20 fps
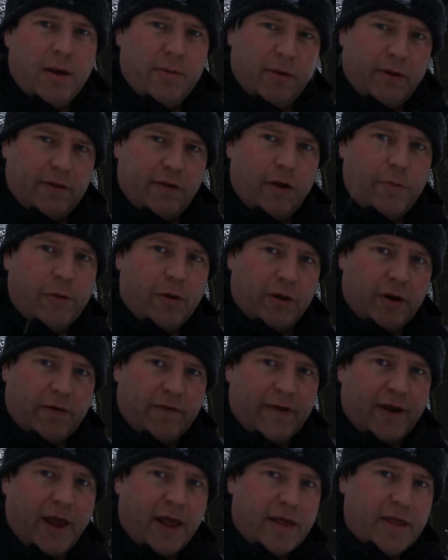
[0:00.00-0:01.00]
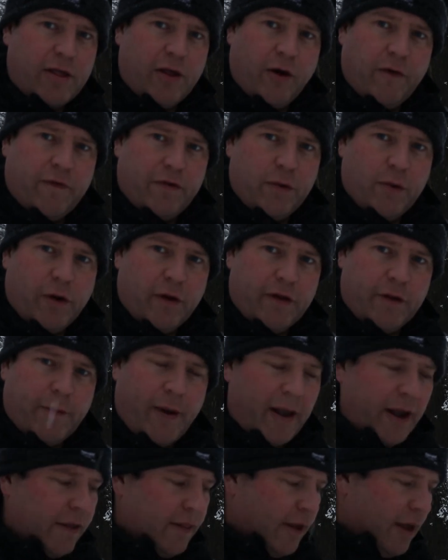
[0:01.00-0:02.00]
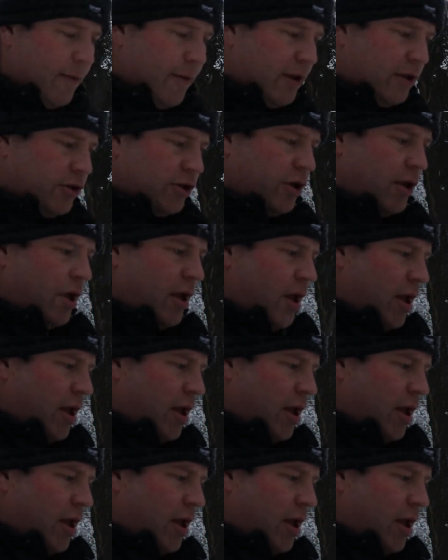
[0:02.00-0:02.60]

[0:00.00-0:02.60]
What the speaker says: not too bothered if it gets soft towards the back of the image.